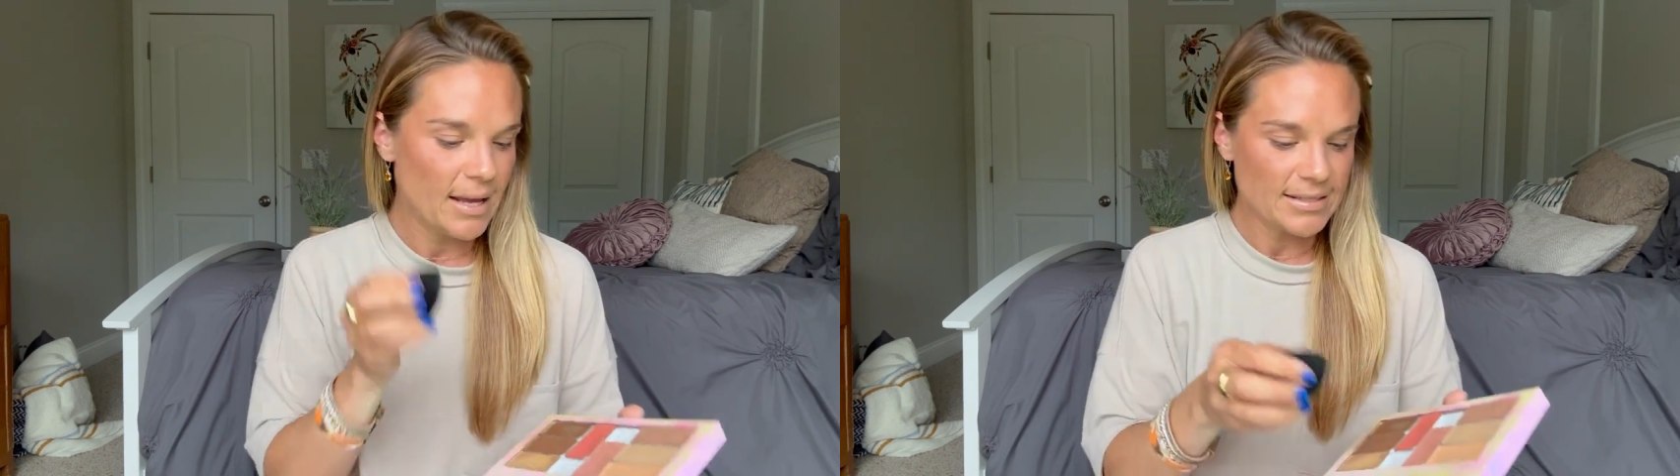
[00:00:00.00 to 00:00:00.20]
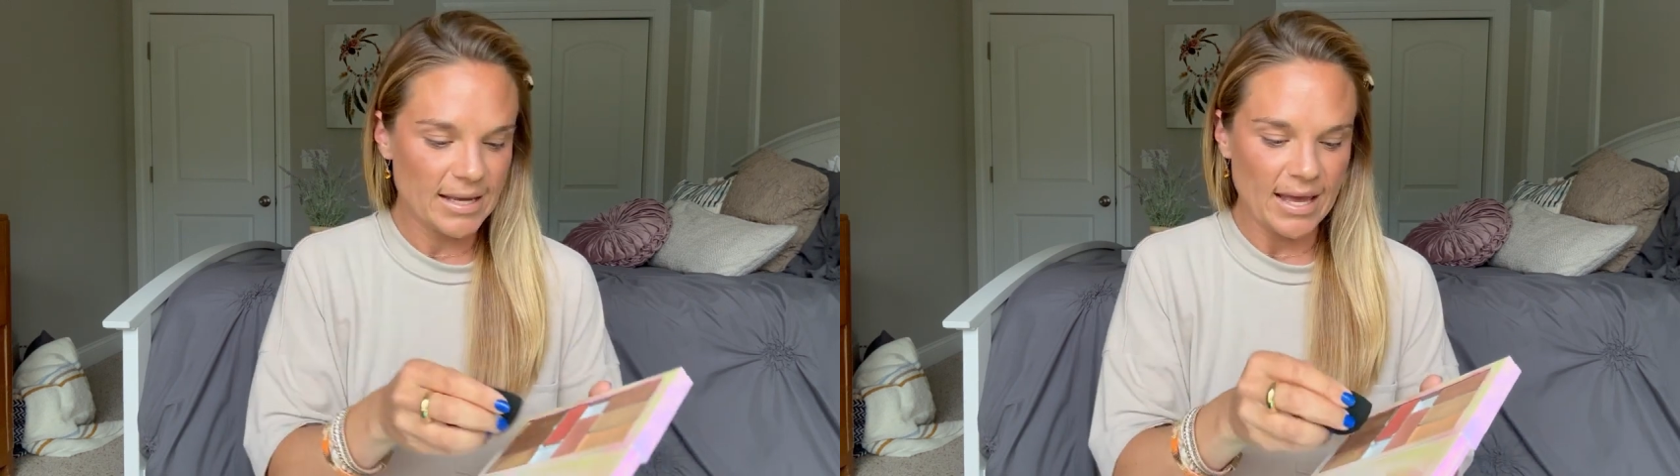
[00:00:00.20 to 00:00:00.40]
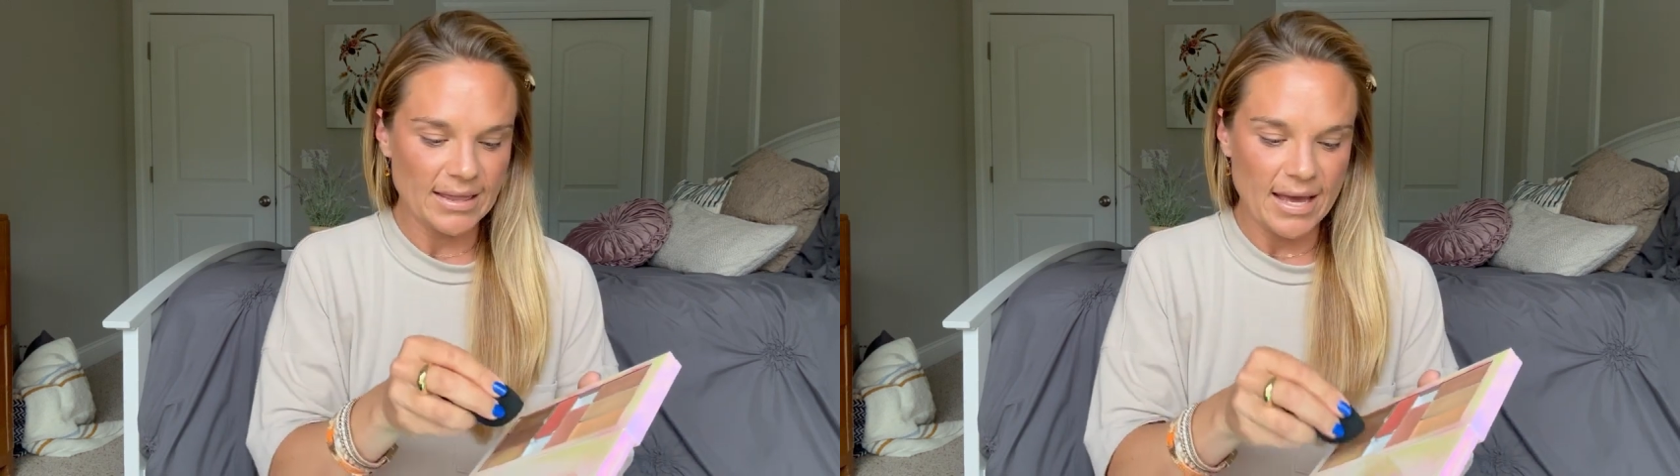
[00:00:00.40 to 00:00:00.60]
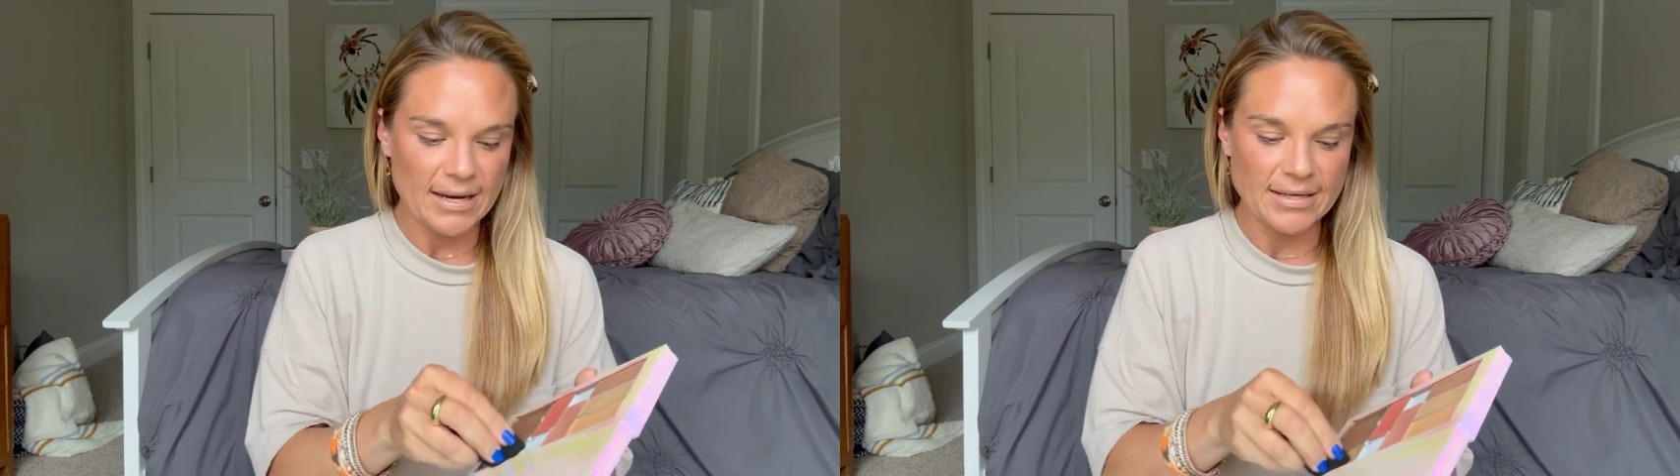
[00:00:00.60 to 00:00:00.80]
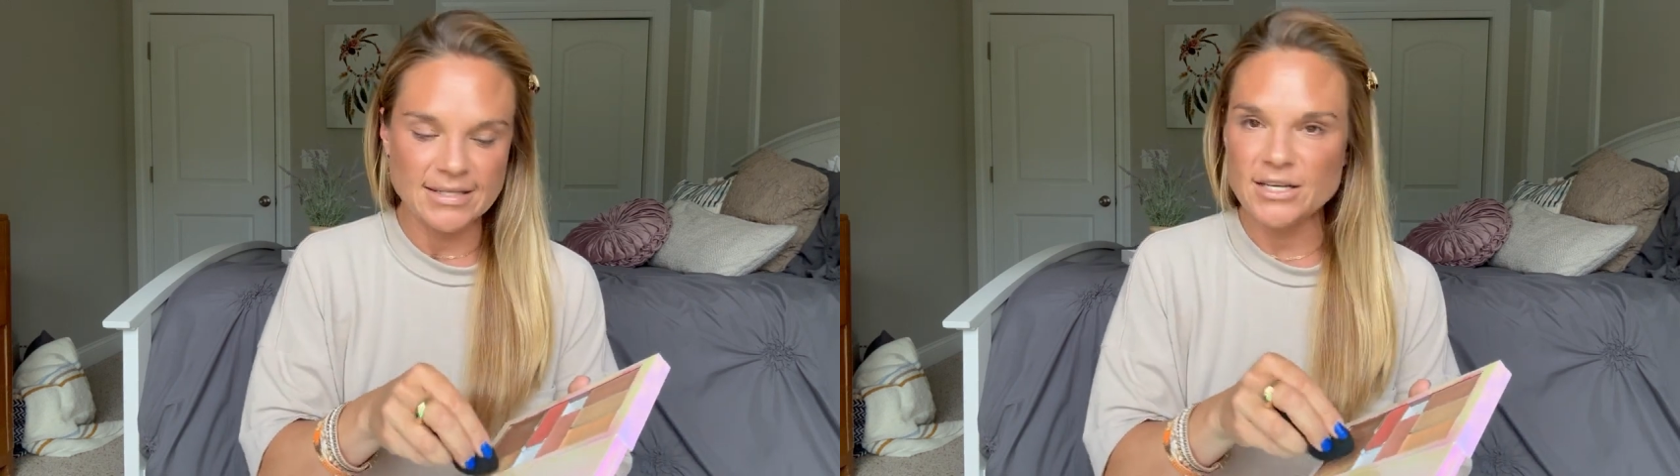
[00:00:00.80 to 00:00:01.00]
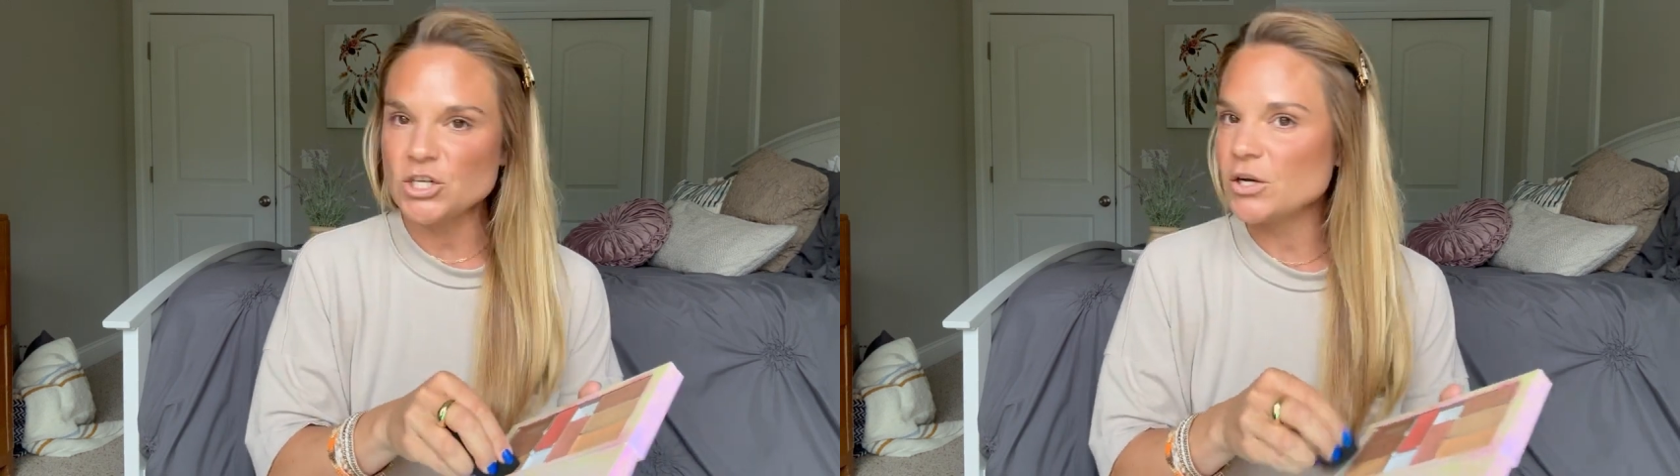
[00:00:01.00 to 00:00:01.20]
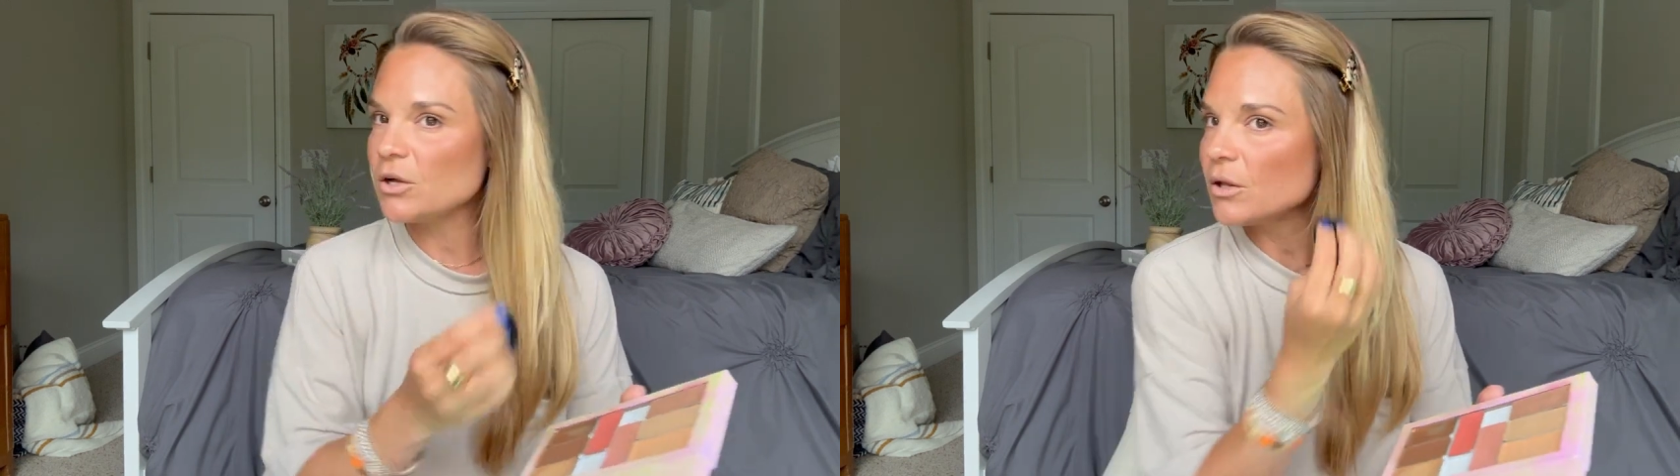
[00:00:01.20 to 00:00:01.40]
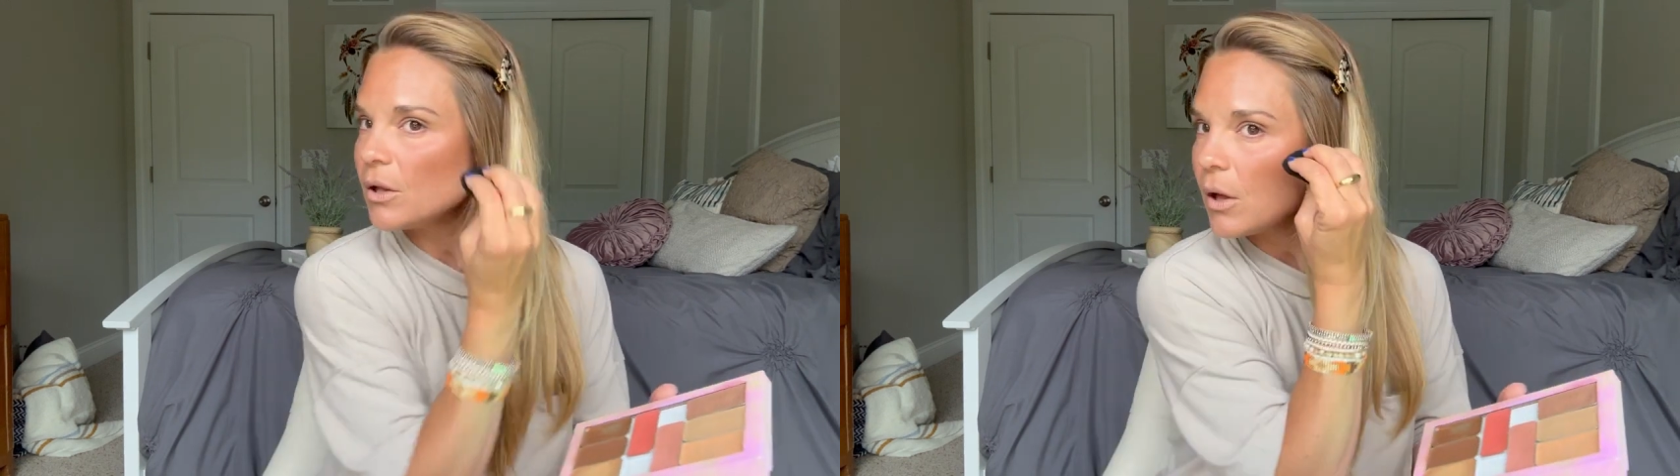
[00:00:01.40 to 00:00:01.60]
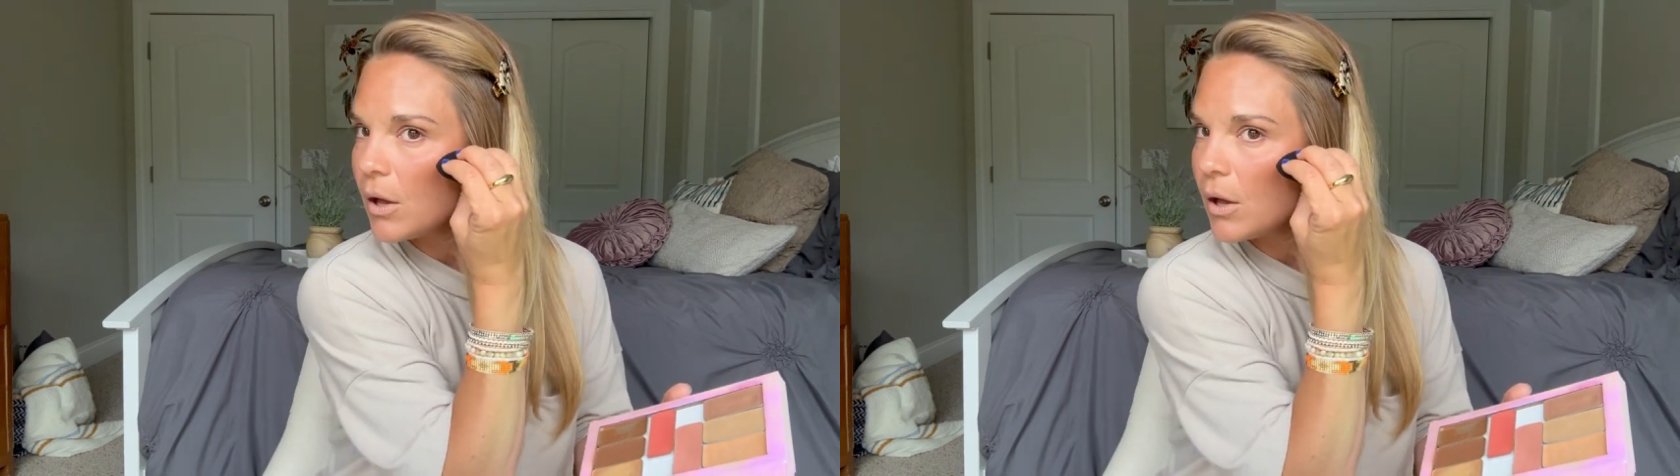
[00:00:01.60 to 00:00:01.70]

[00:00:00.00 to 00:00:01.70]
to get that additional